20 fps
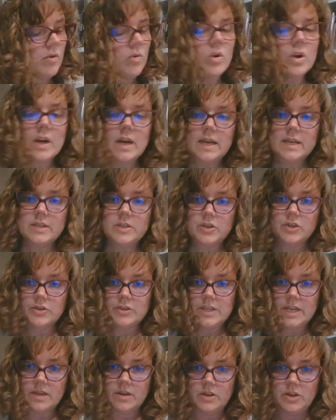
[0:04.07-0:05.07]
of organize
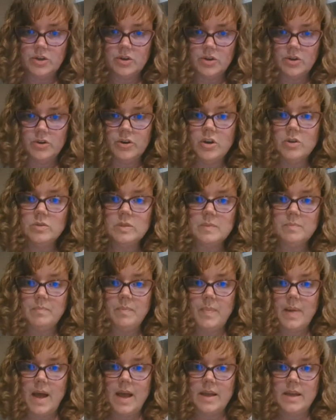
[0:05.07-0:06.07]
your notes
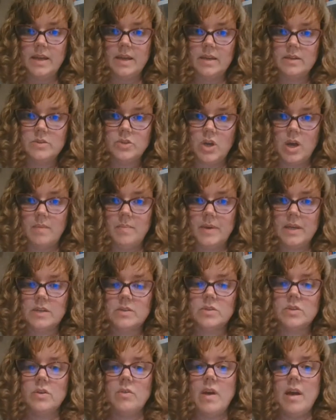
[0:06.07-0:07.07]
by topic.
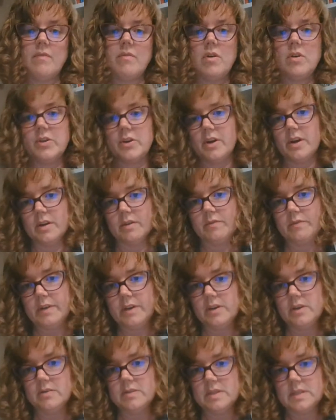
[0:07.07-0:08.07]
So have all your Huck
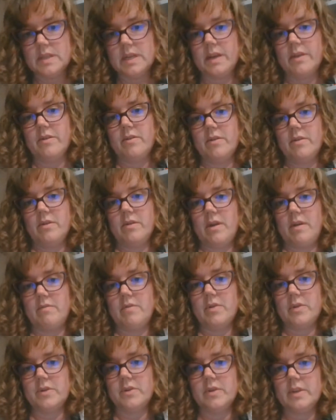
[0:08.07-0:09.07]
Finn notes together, have
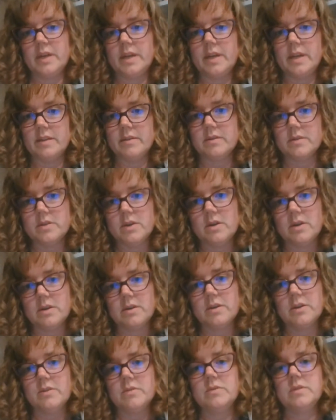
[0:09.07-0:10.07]
all your Lady and the Dog
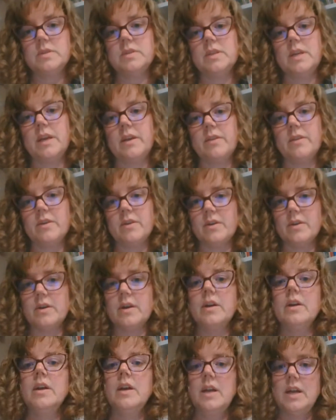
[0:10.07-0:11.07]
notes
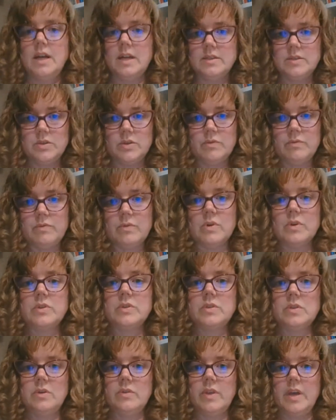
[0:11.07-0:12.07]
together, and so forth.
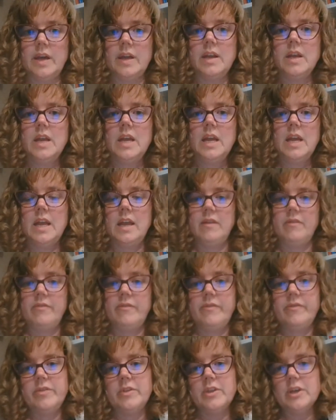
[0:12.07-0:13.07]
So that if
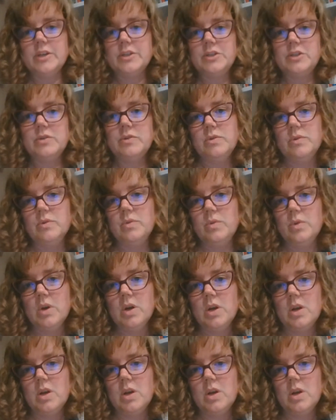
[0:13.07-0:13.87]
the two